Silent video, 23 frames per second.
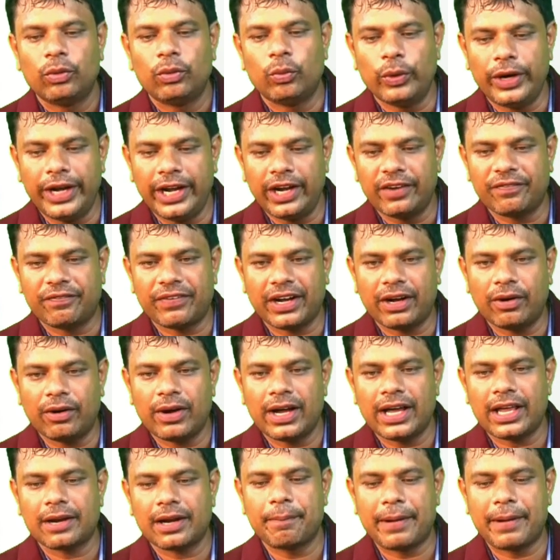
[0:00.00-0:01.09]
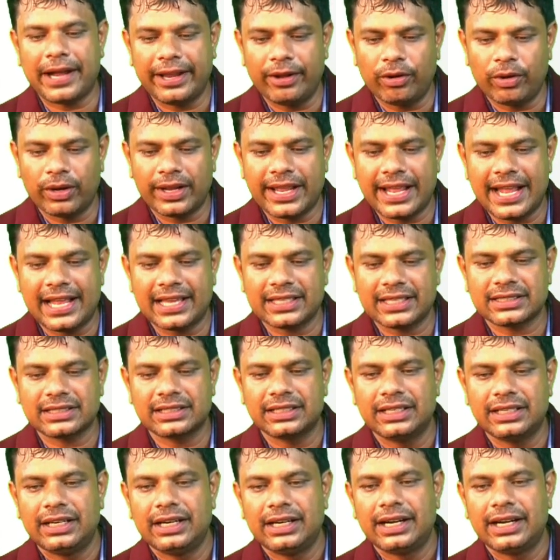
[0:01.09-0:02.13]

wind power, biogas,